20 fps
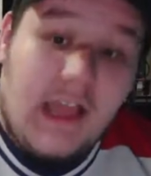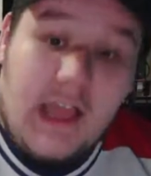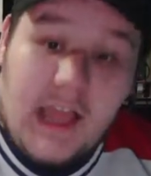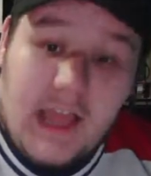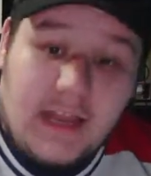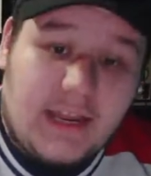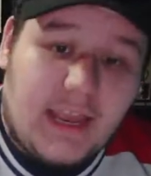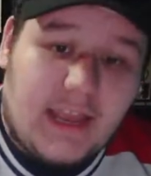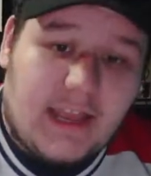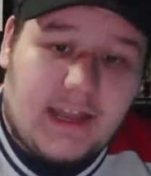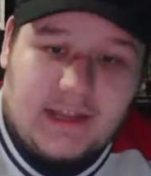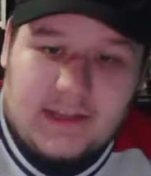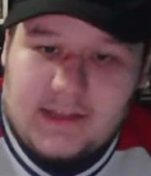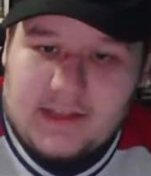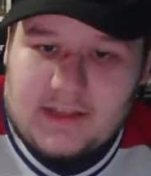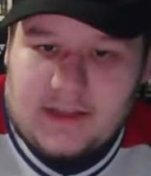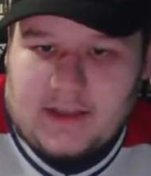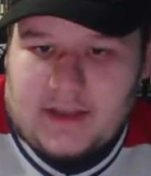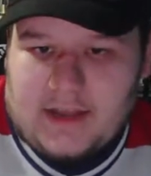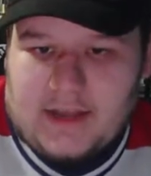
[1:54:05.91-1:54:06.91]
And yeah.
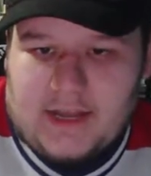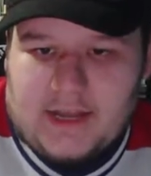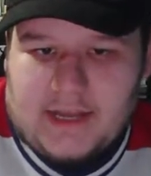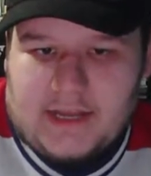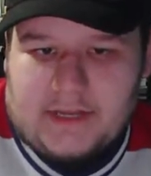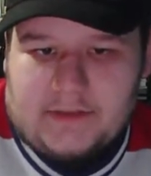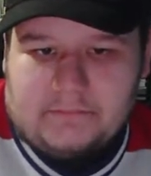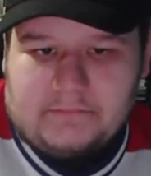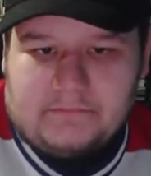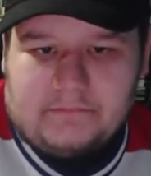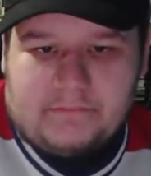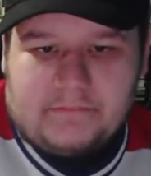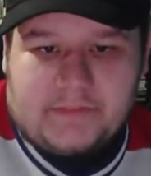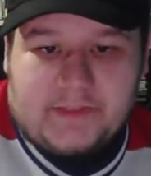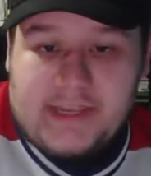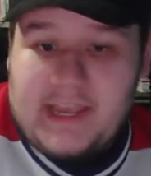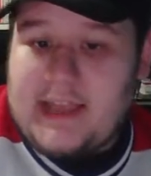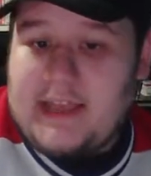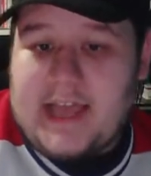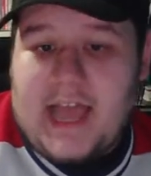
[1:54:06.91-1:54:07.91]
So
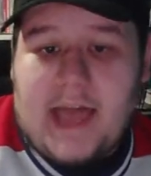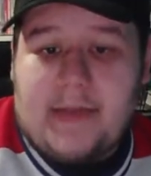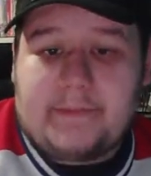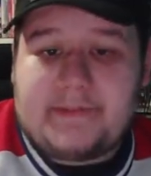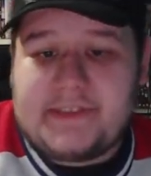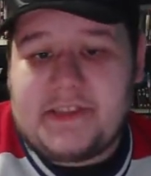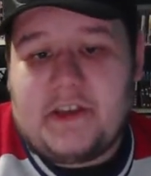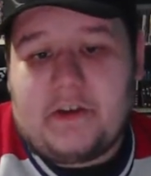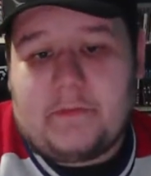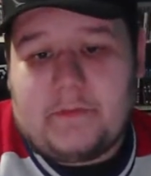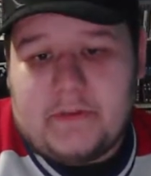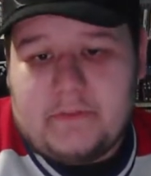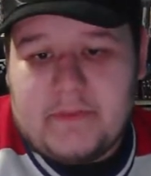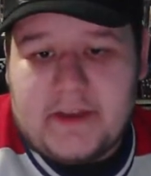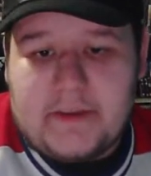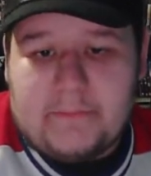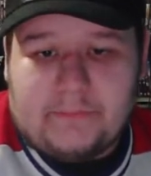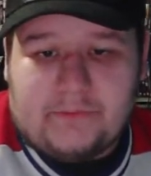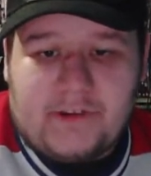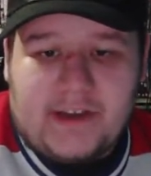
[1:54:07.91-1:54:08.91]
yeah, Habs in the opening
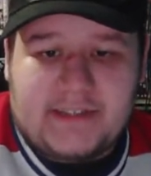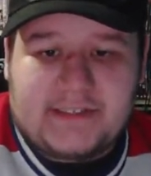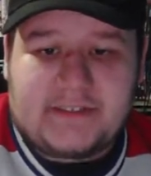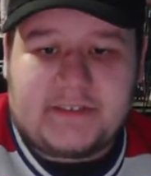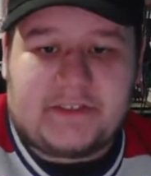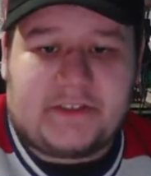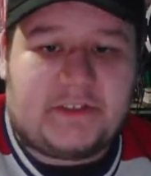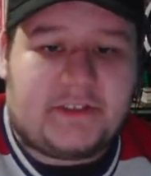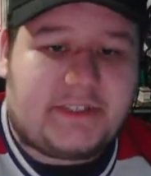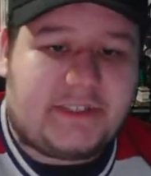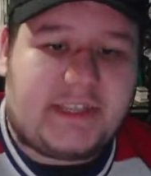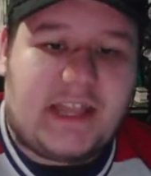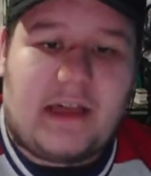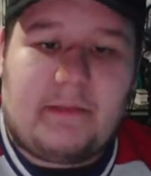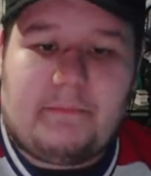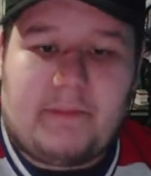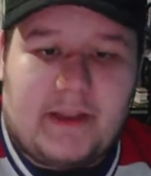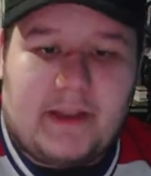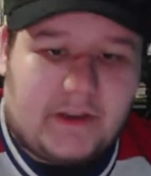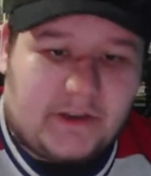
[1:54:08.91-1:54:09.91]
minute press is a good
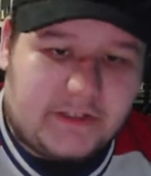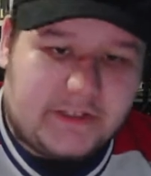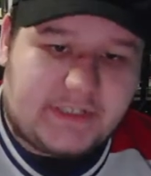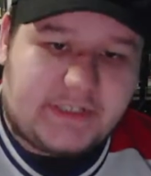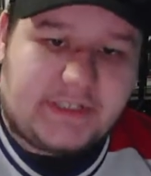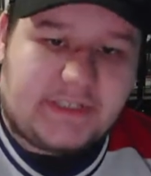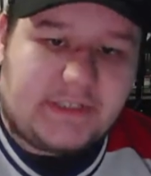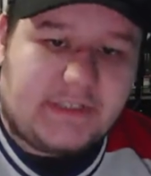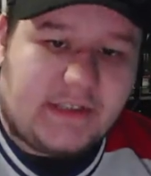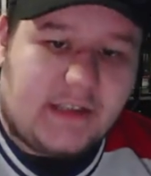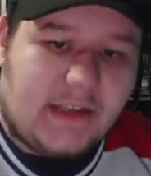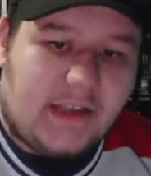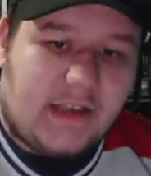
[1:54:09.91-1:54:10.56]
stop by Urson.